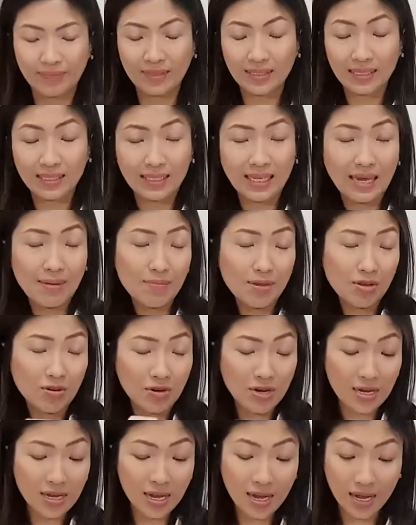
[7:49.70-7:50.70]
same
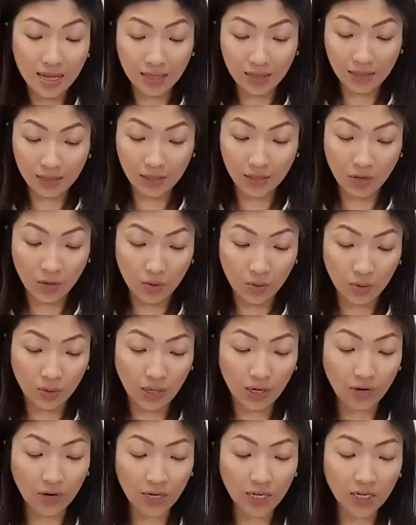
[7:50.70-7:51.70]
ingredient. So the
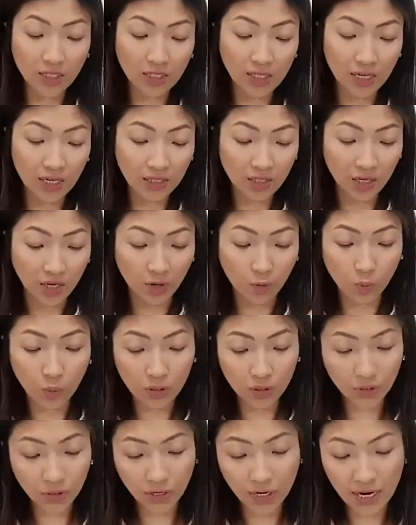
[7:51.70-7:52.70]
ingredients list are
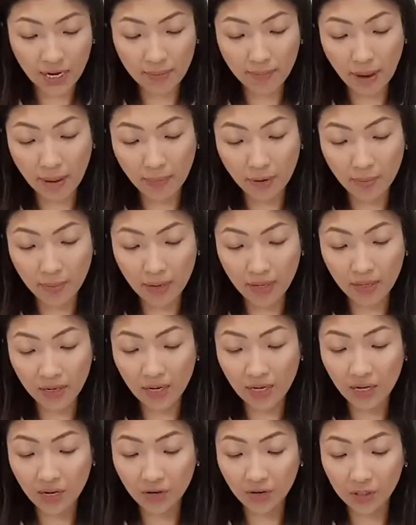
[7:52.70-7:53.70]
wintergreen, peppermint,
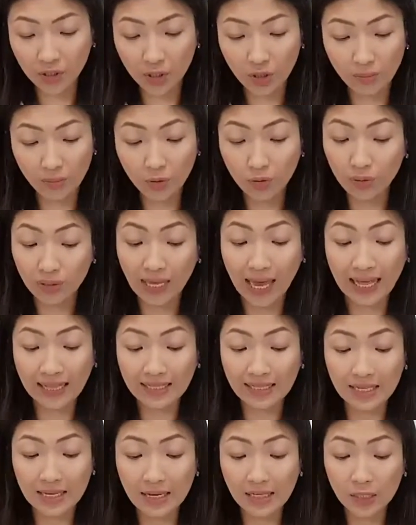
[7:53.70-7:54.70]
helichrysum, blue
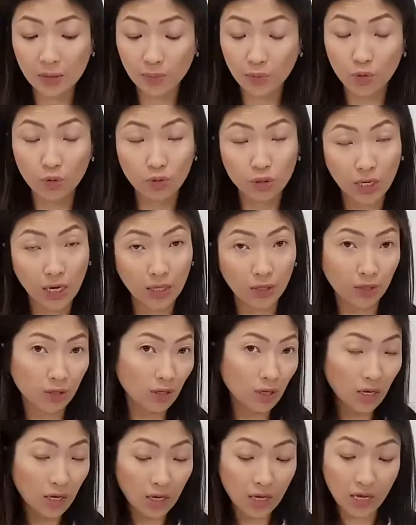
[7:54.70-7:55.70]
tansy, spruce, and
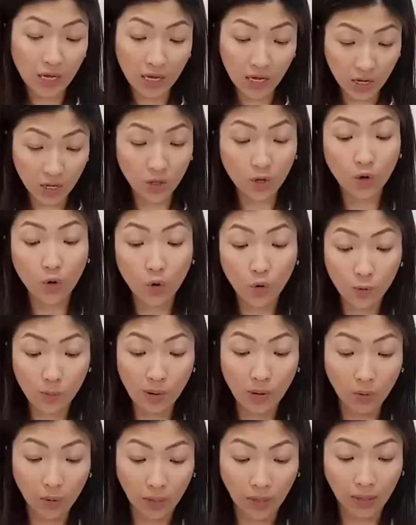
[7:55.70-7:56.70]

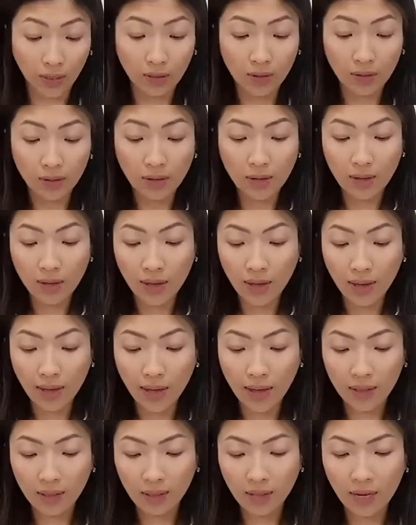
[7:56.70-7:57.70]
jojoba oil.
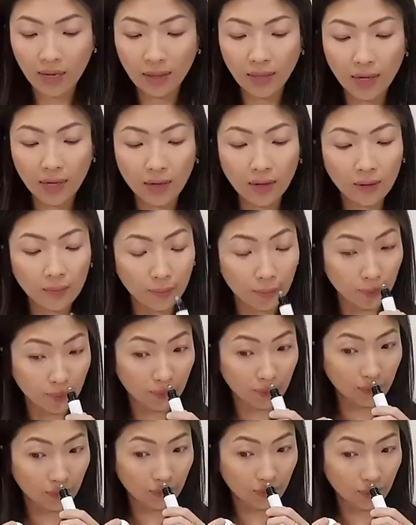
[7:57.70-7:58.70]
And I think
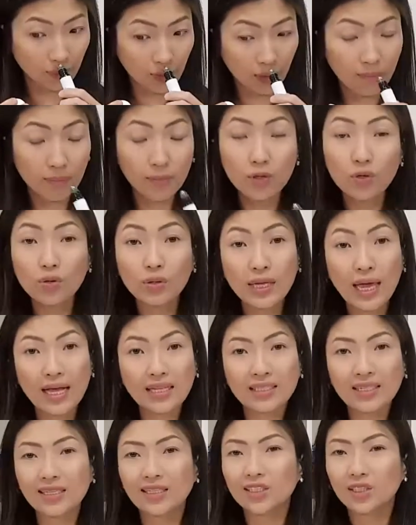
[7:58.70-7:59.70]
blue
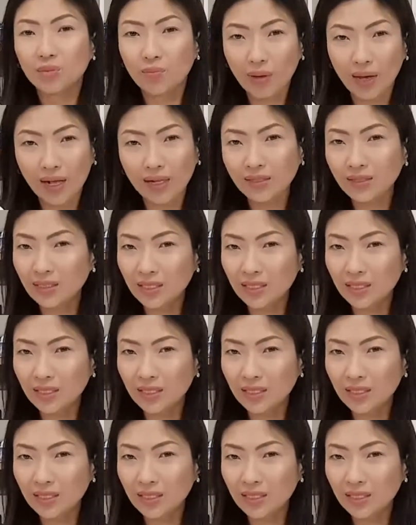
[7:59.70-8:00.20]
tansy, it smells